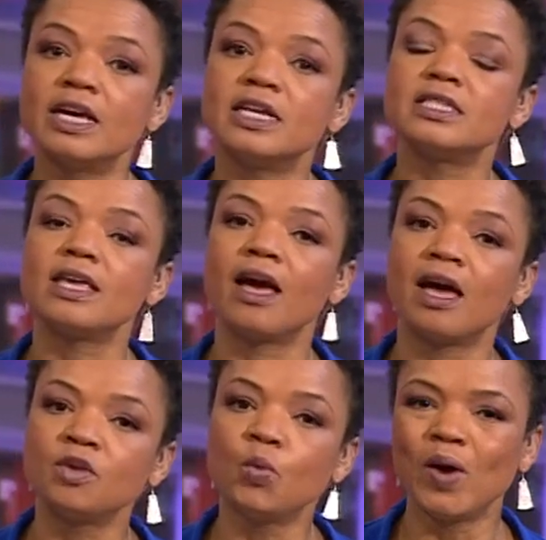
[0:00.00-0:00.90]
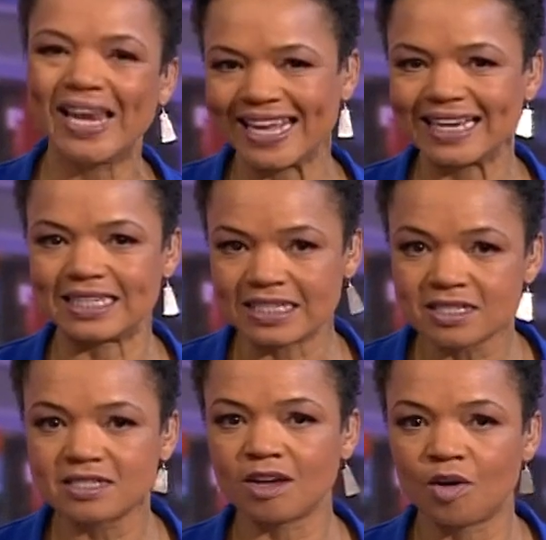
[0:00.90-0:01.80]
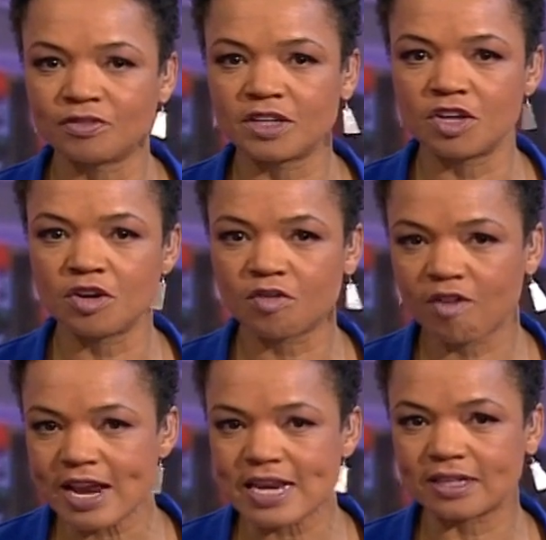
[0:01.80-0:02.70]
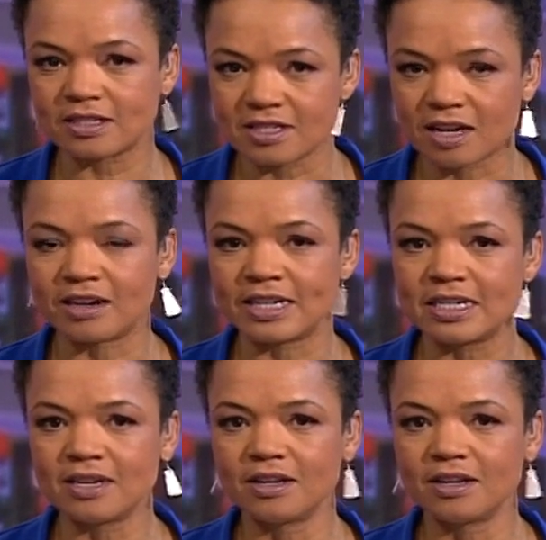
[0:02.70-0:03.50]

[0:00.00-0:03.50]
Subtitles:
is the unwillingness of the Ukrainian side